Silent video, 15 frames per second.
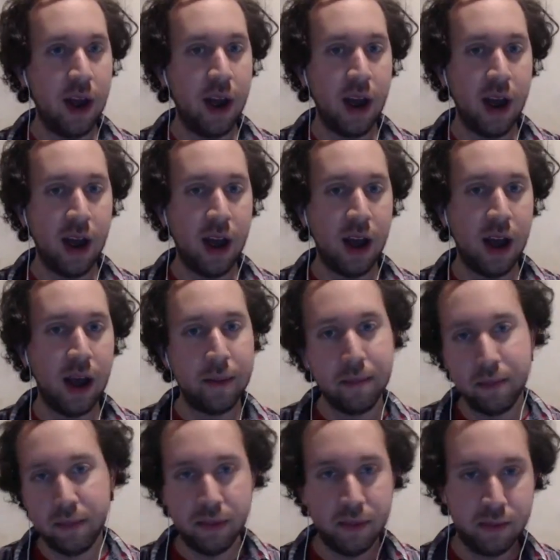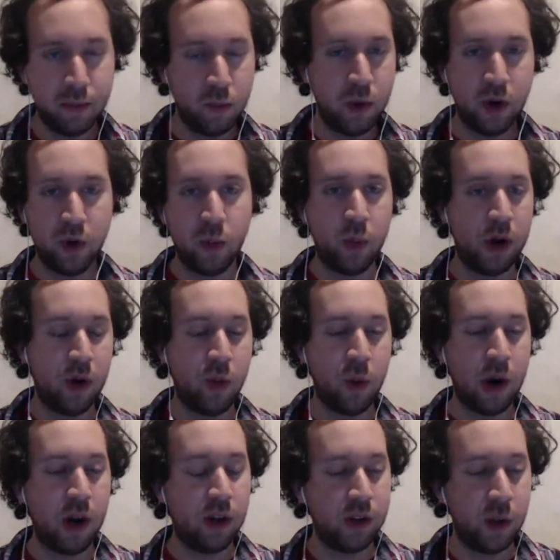
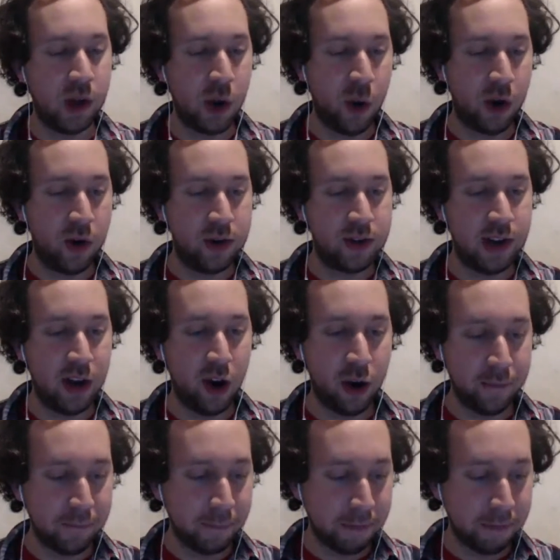We're all New Yorkers here.